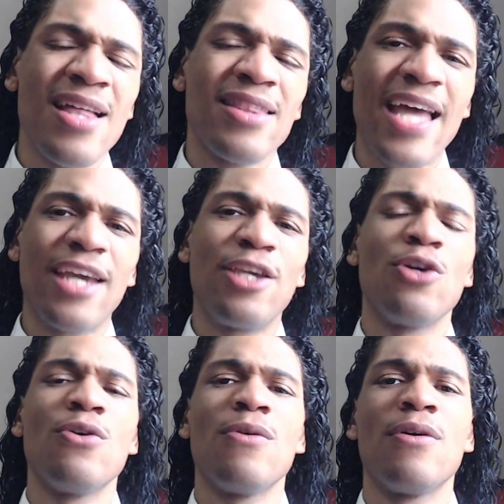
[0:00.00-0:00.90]
Thank
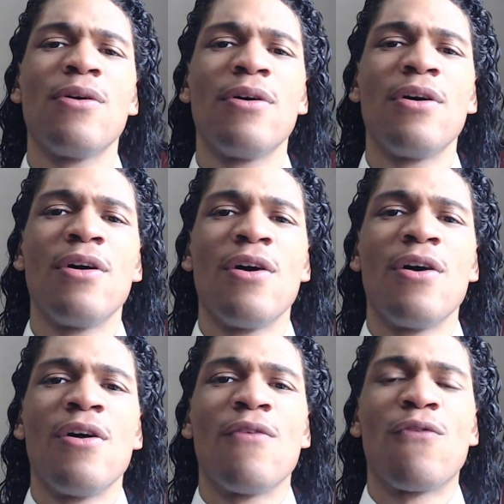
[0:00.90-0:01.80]
you
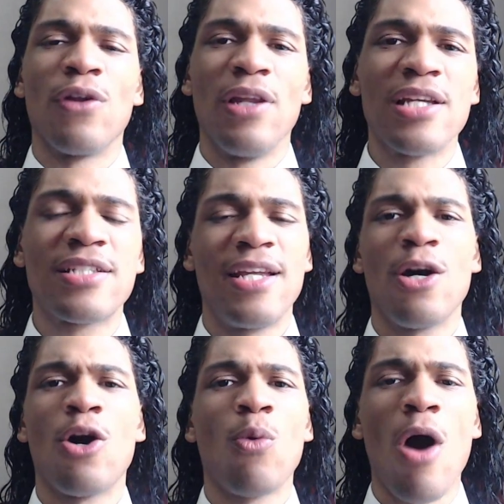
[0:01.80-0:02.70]
for listening
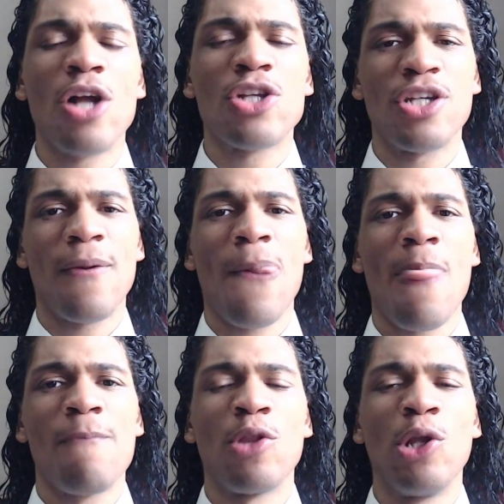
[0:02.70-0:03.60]
or watching
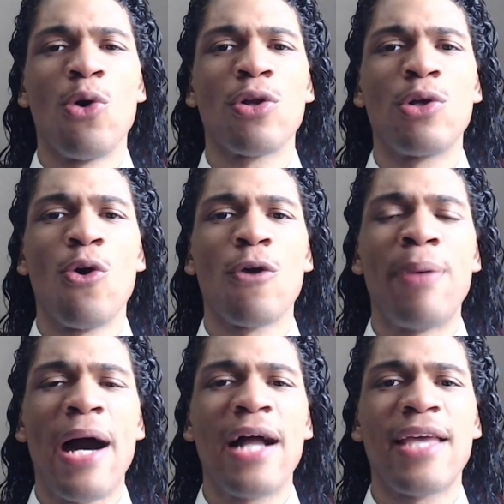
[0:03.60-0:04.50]
the Lord Gord
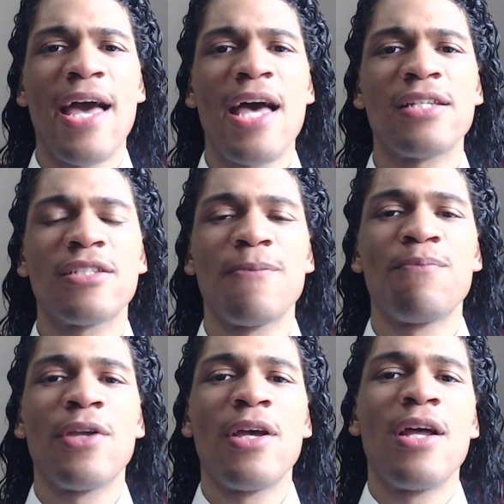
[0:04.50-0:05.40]
Podcast.
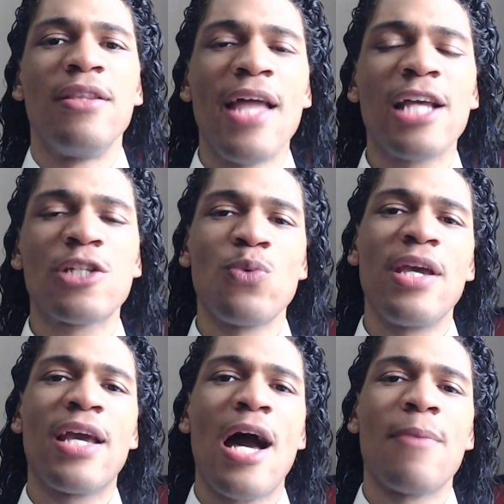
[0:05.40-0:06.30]
Next
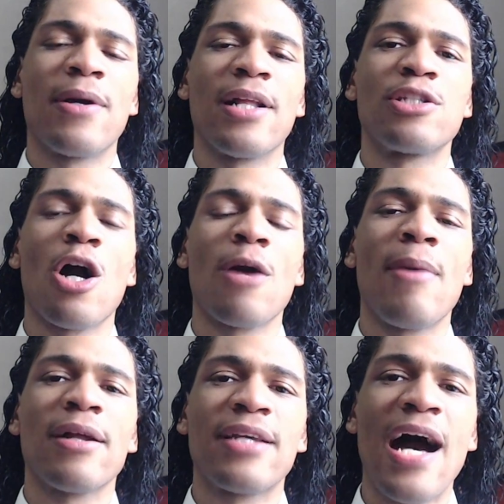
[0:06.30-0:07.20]
week, I'm going to talk
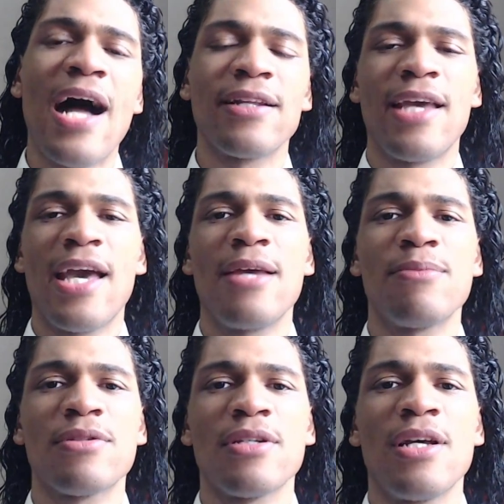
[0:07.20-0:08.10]
about con
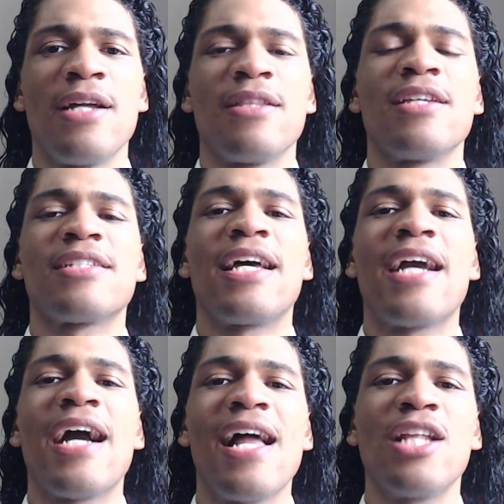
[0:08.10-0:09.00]
games, the
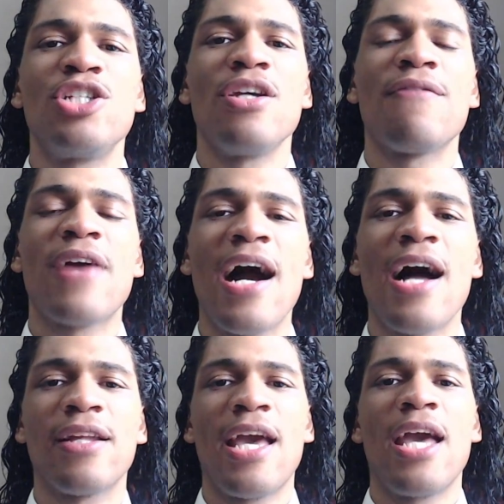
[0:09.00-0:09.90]
psychology of
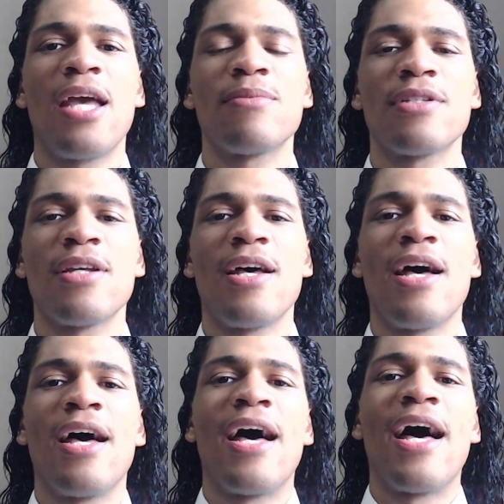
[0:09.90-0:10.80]
con games,
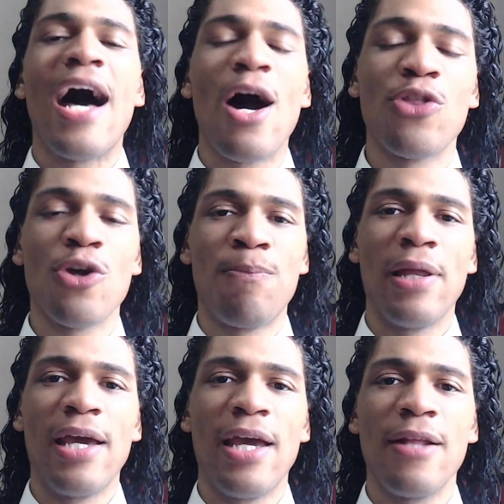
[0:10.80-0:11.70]
how they're
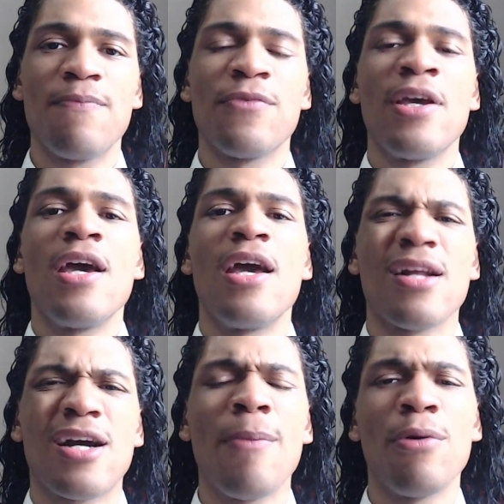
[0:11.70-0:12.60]
played, and a
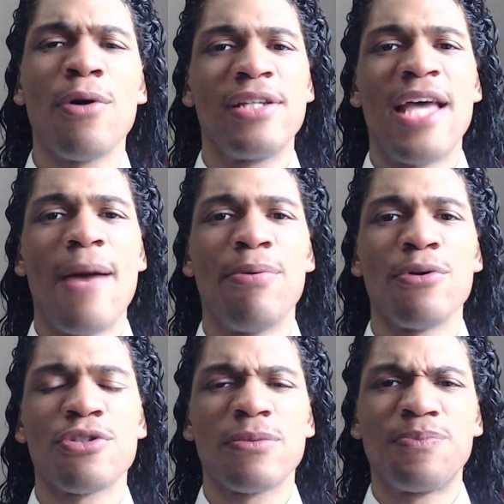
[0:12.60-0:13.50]
couple
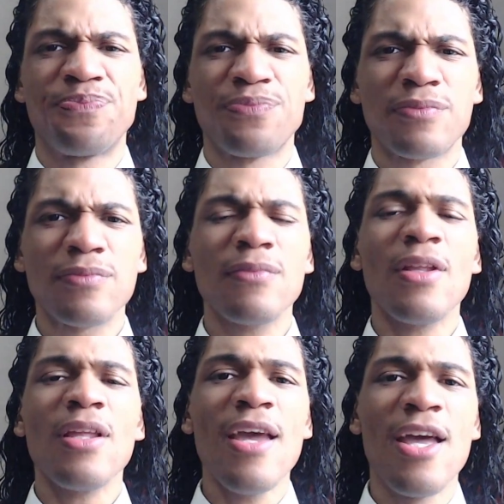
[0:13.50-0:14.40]
examples
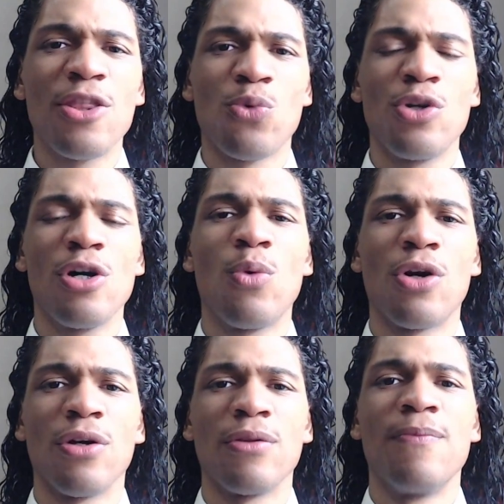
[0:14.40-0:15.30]
in the real
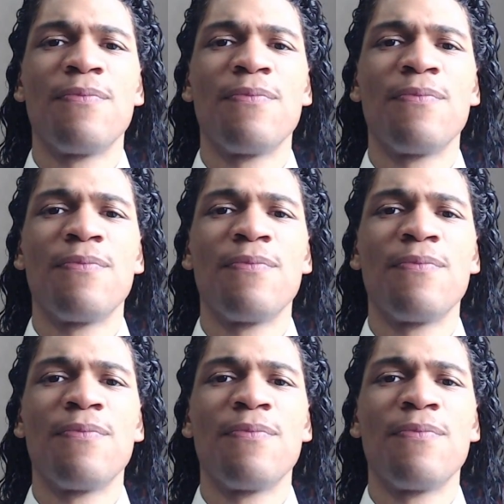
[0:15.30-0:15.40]
world.